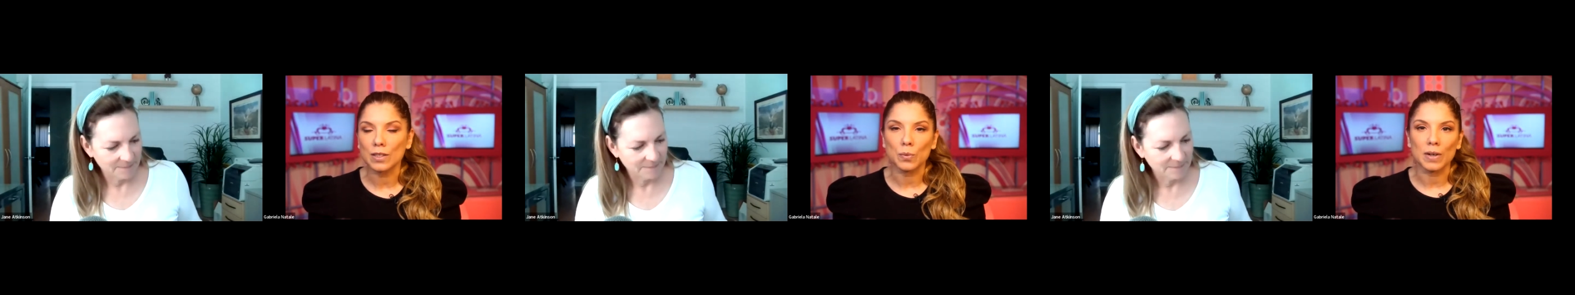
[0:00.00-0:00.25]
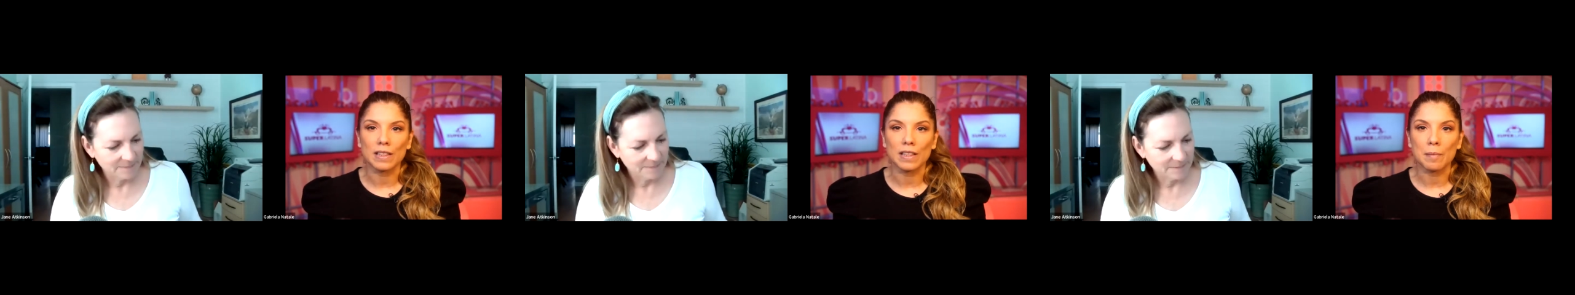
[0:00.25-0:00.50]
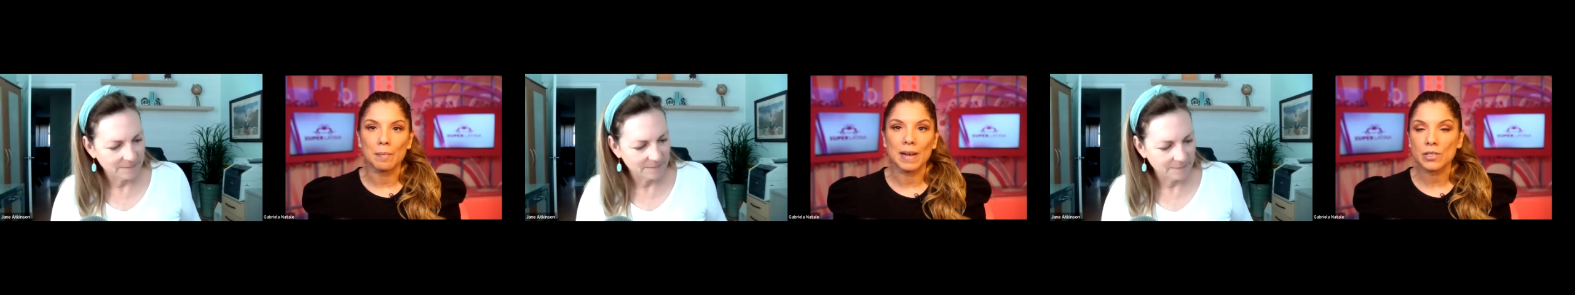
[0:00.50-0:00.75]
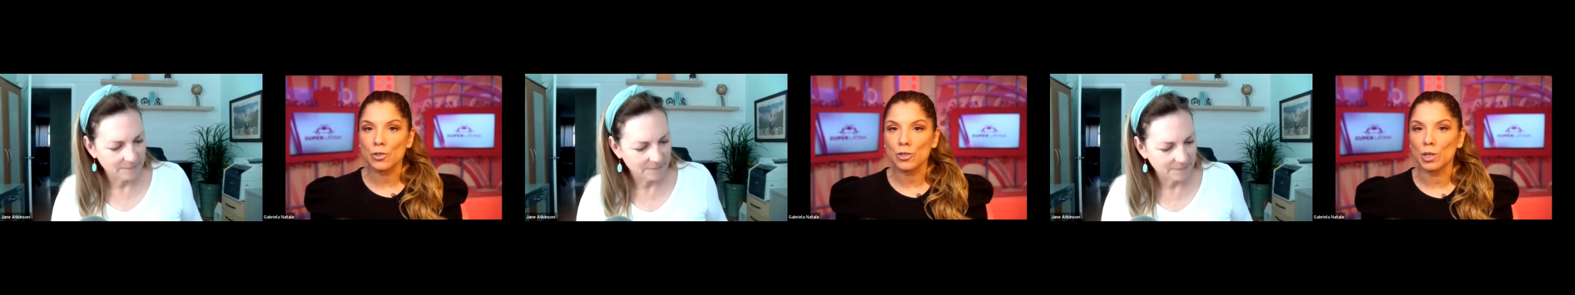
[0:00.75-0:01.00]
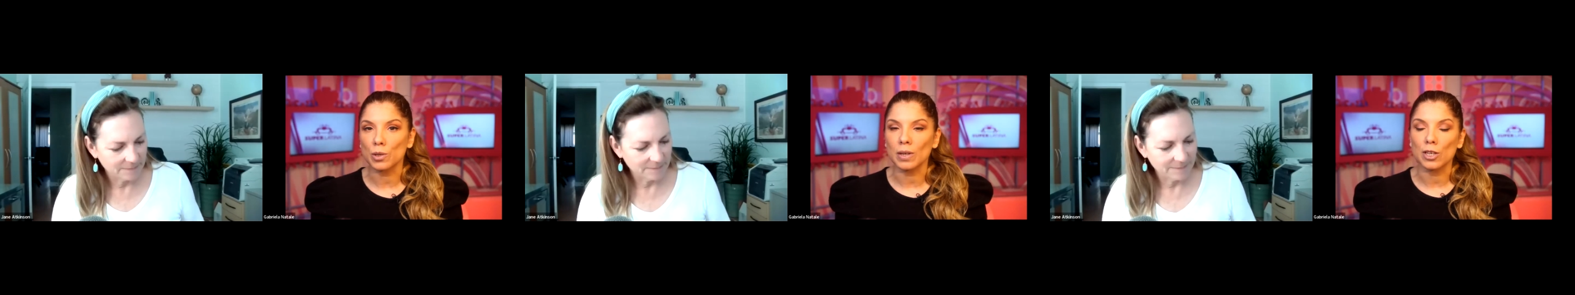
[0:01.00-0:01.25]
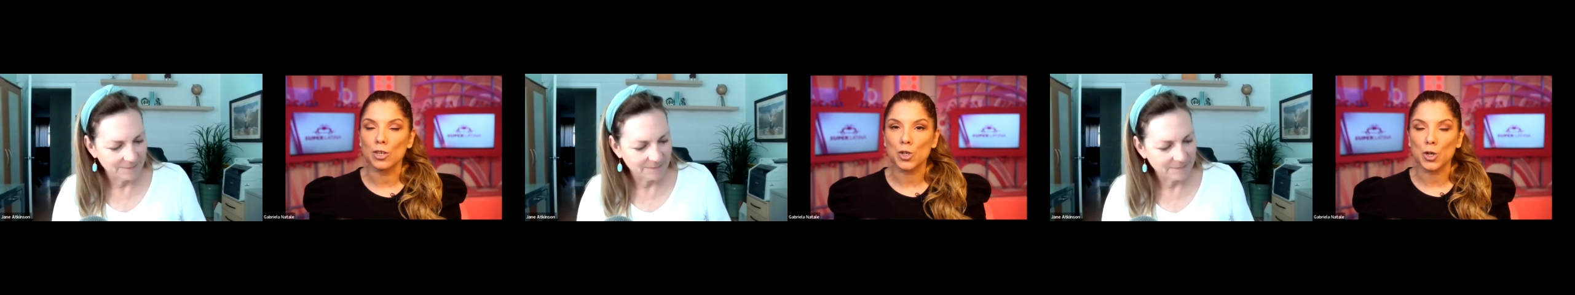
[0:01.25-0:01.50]
Speaker 1: with a master's degree
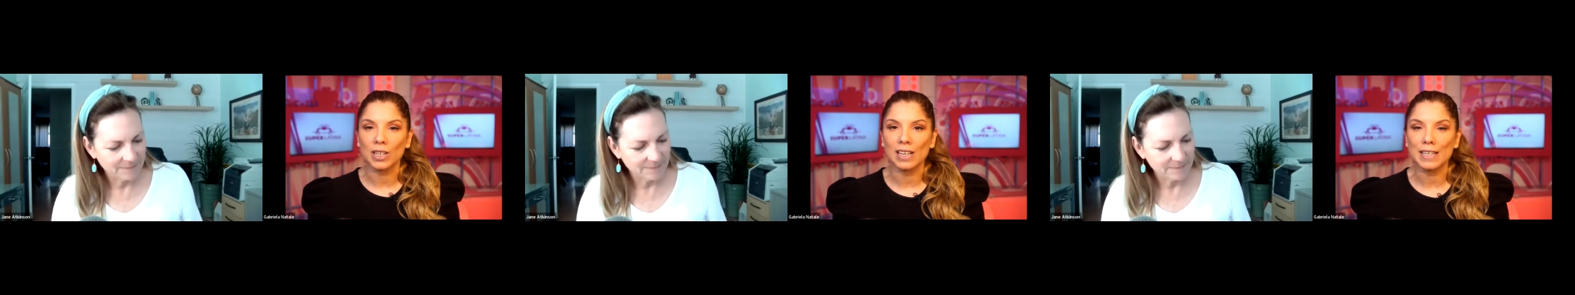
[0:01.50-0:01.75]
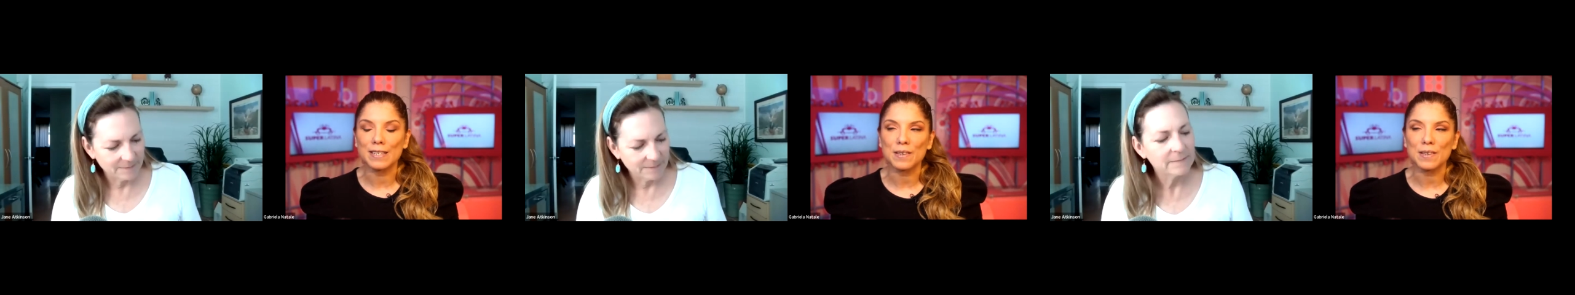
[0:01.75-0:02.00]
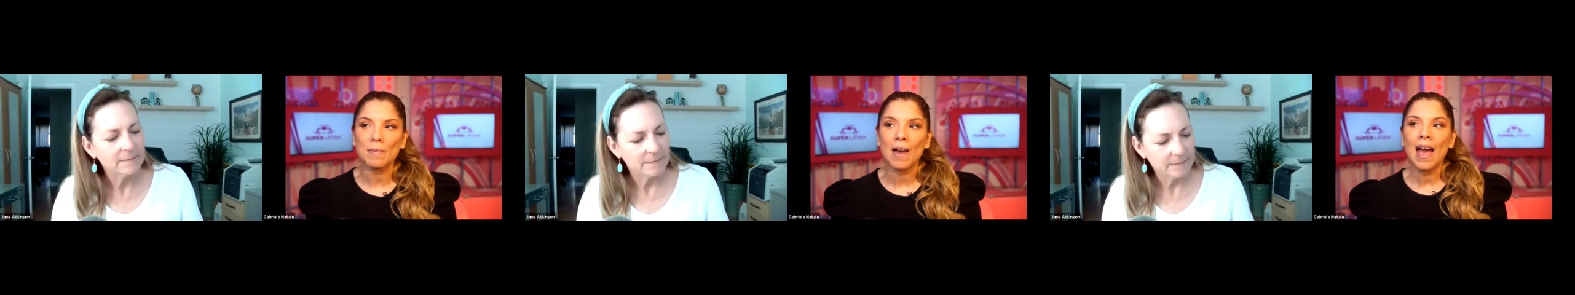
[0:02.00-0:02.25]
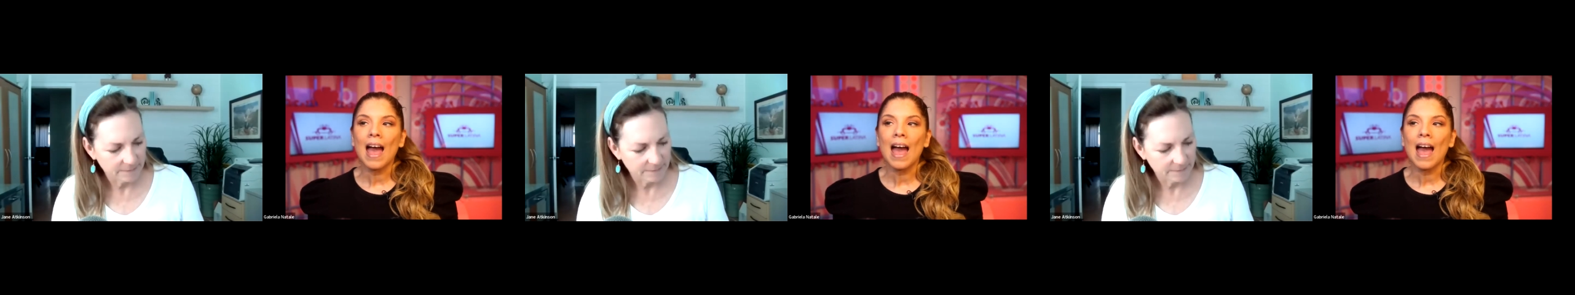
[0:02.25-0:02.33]
in journalism